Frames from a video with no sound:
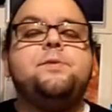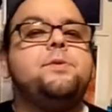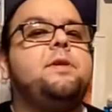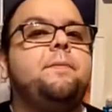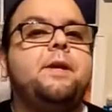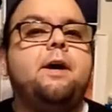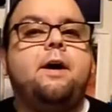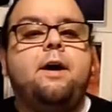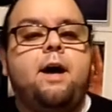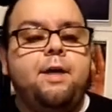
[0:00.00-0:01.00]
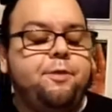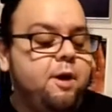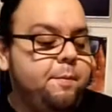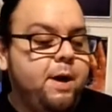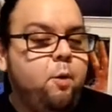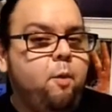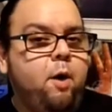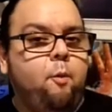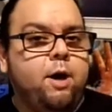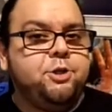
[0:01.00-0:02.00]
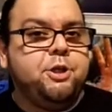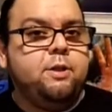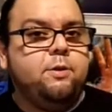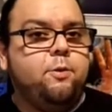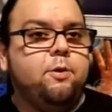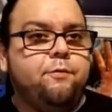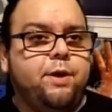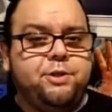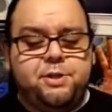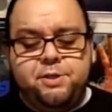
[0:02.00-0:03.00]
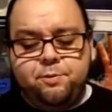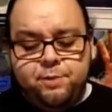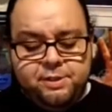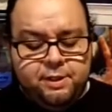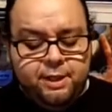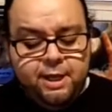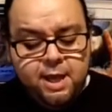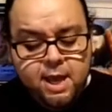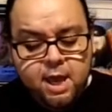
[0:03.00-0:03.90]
was something I thought about while watching the horror franchise here recently.